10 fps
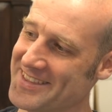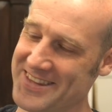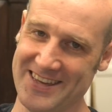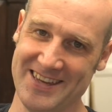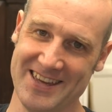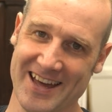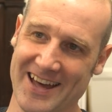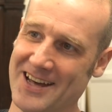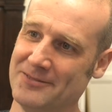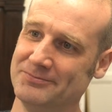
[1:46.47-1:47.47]
the
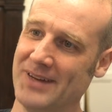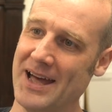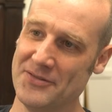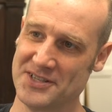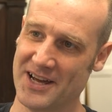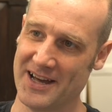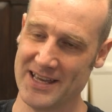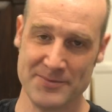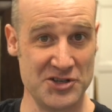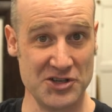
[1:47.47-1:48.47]
avatar
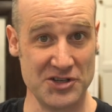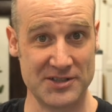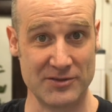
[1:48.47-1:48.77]
images